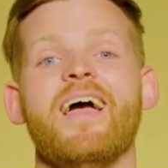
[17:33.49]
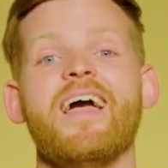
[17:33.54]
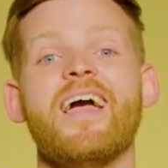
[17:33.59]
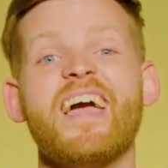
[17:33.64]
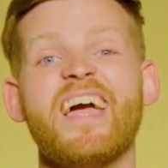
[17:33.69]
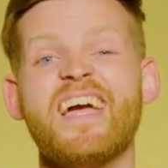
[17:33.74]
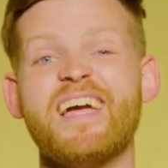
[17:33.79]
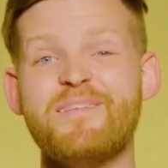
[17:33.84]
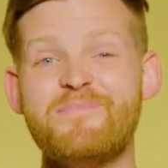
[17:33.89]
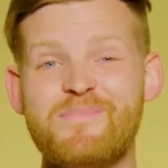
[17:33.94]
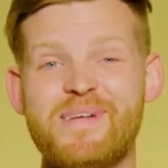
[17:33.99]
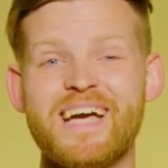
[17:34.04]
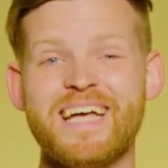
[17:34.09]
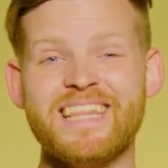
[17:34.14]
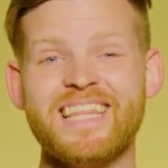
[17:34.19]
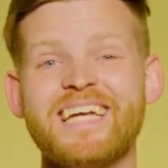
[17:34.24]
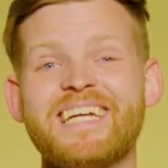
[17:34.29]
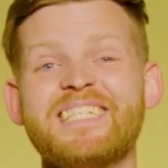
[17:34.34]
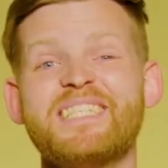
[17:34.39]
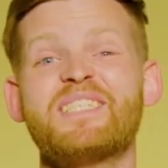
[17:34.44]

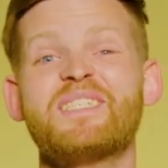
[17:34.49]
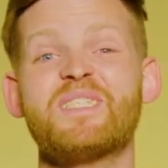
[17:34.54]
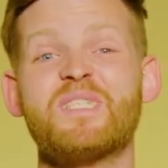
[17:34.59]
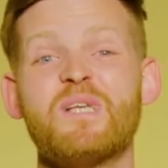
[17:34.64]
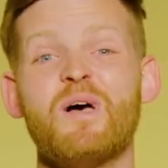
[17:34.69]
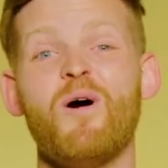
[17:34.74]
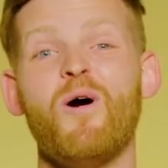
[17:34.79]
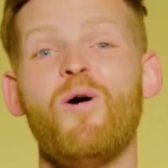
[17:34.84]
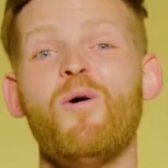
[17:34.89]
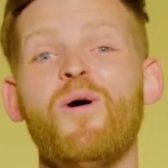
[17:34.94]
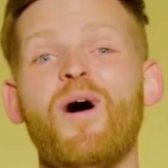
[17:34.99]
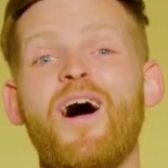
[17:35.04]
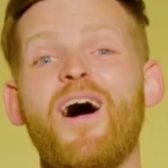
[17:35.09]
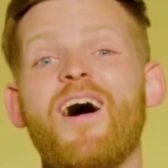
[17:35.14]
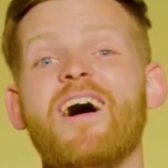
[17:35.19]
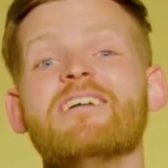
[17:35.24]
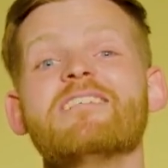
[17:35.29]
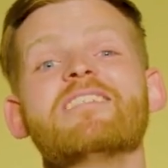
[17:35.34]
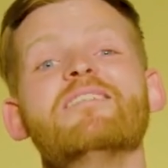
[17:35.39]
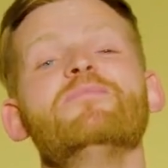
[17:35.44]
Amen. That is so
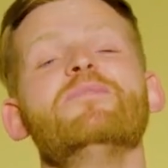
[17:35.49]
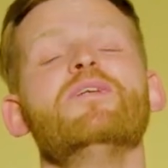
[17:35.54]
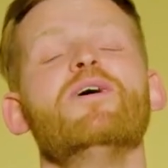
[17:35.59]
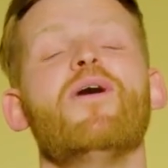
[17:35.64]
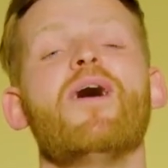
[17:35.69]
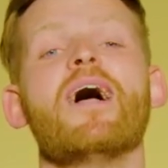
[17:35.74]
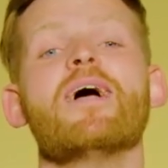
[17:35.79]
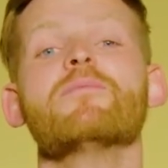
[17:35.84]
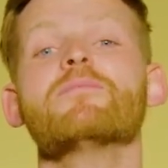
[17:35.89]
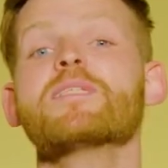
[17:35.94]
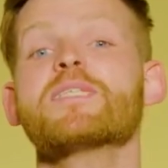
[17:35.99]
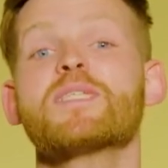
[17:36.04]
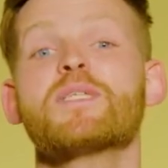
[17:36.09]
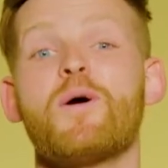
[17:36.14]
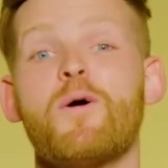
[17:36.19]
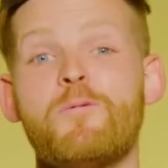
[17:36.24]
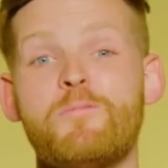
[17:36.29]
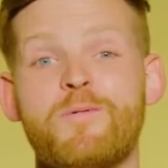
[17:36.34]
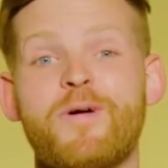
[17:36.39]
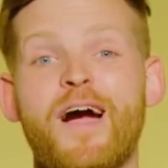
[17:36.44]
awesome. You know, I am
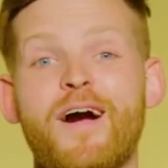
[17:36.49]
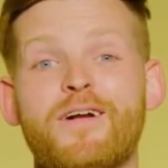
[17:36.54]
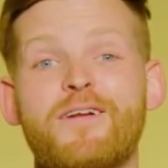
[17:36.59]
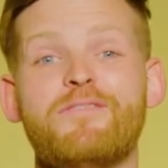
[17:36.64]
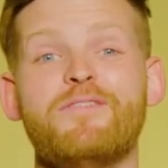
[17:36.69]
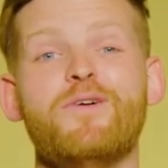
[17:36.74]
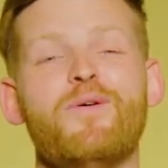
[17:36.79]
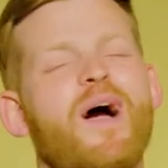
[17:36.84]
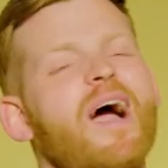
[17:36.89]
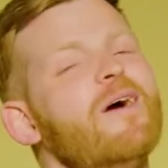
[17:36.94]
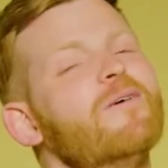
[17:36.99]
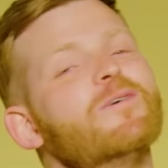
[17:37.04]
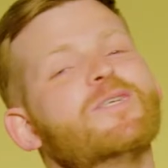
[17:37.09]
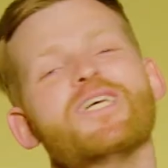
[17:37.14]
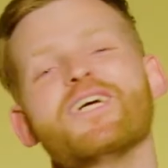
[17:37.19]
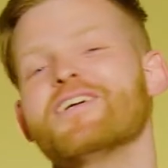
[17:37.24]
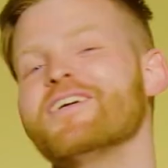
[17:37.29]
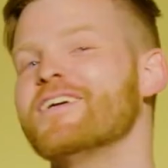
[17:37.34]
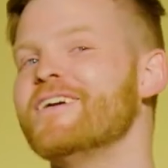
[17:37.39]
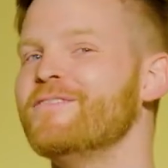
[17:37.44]
so proud of you. I
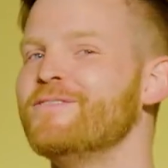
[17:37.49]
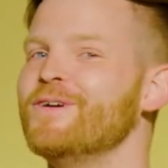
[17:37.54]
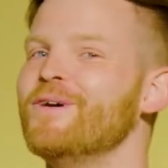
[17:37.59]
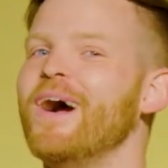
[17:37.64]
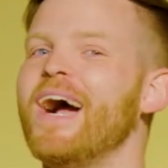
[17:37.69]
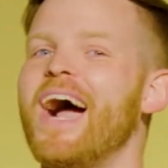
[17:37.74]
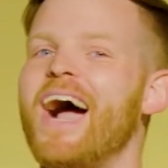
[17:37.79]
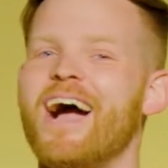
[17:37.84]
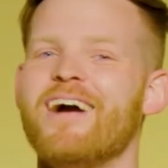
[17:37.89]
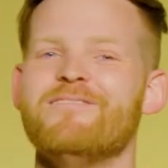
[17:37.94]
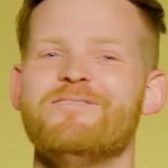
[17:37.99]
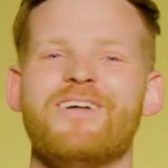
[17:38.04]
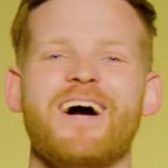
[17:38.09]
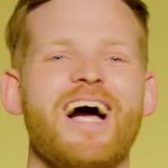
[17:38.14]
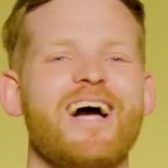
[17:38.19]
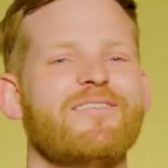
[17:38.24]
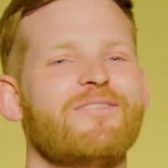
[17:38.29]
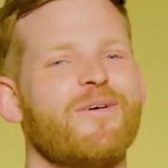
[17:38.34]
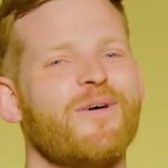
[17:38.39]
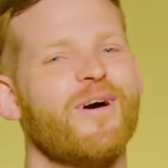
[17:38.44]
wish I could give you a high
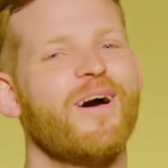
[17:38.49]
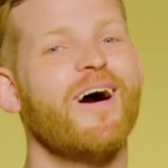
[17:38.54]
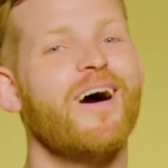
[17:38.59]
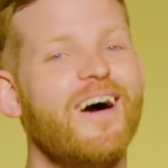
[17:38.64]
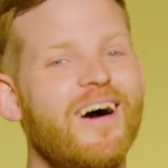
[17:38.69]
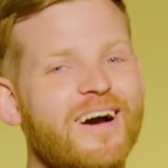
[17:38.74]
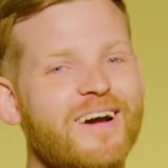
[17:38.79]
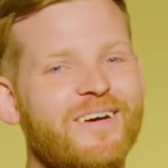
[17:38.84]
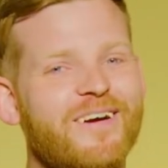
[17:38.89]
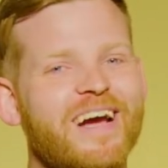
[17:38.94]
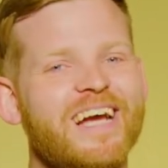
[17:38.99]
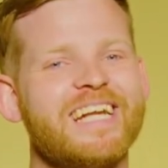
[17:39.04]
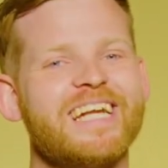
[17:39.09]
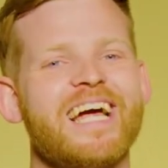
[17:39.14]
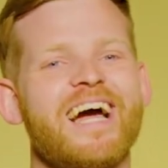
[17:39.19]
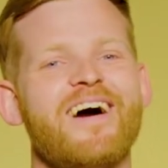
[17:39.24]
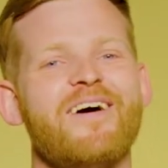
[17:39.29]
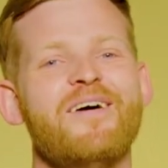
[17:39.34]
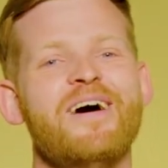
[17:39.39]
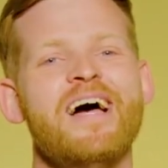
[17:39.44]
five or a hug right
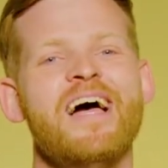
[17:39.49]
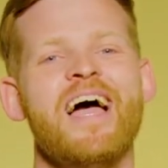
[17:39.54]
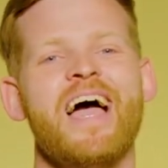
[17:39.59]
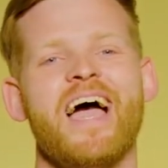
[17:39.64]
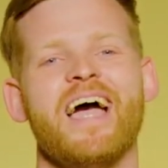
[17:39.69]
now.